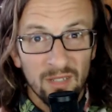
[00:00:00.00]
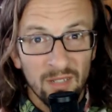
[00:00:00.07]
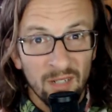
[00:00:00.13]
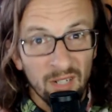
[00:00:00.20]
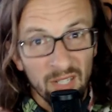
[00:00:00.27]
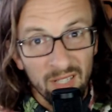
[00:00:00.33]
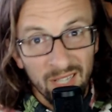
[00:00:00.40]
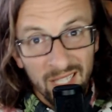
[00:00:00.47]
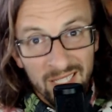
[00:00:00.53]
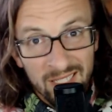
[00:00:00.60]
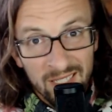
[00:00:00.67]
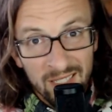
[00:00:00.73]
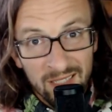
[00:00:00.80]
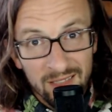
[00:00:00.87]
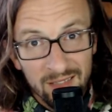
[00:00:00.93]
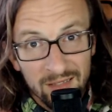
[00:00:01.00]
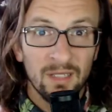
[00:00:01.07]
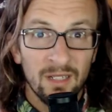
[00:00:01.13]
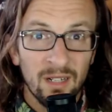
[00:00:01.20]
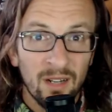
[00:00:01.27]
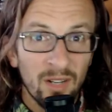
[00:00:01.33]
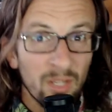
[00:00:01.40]
Are you lazy?
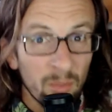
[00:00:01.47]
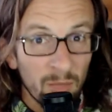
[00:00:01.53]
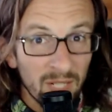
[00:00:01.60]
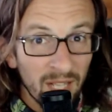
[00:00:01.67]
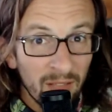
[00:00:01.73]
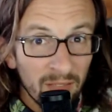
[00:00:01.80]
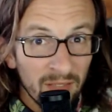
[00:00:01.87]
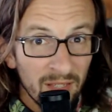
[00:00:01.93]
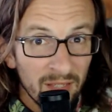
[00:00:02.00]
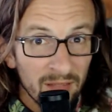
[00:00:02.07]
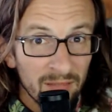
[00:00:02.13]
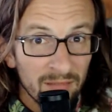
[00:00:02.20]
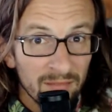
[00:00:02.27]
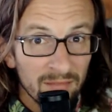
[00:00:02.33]
Are you unhealthy?